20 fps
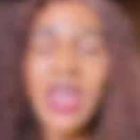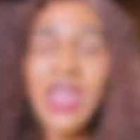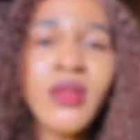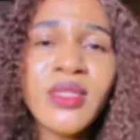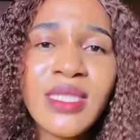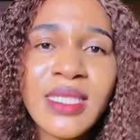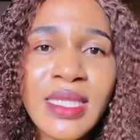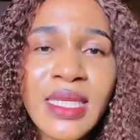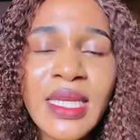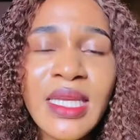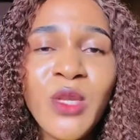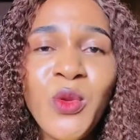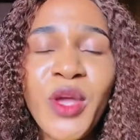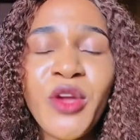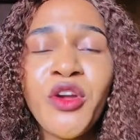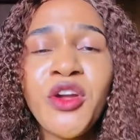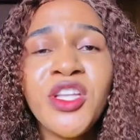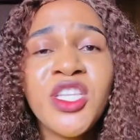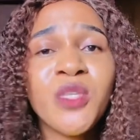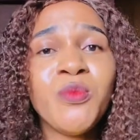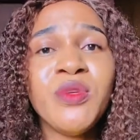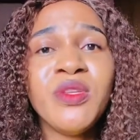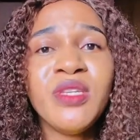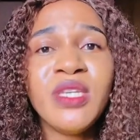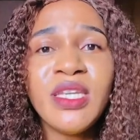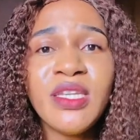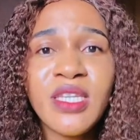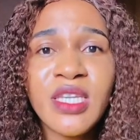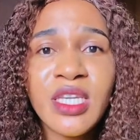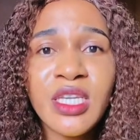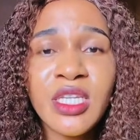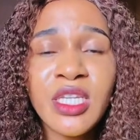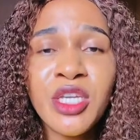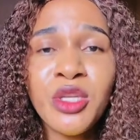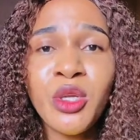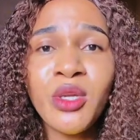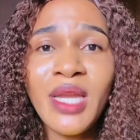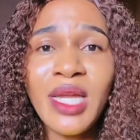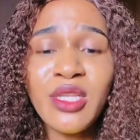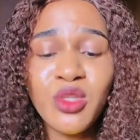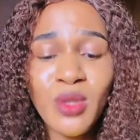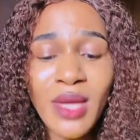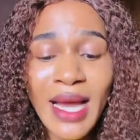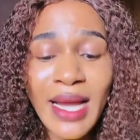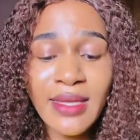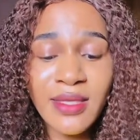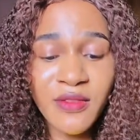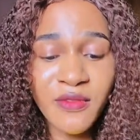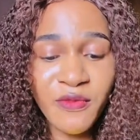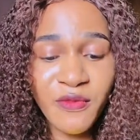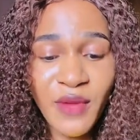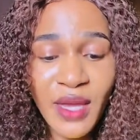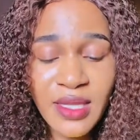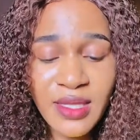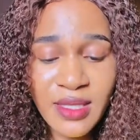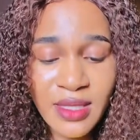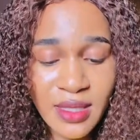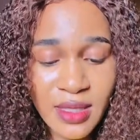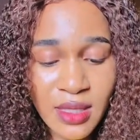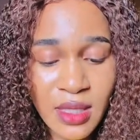Third thing we're going to be needing in order to activate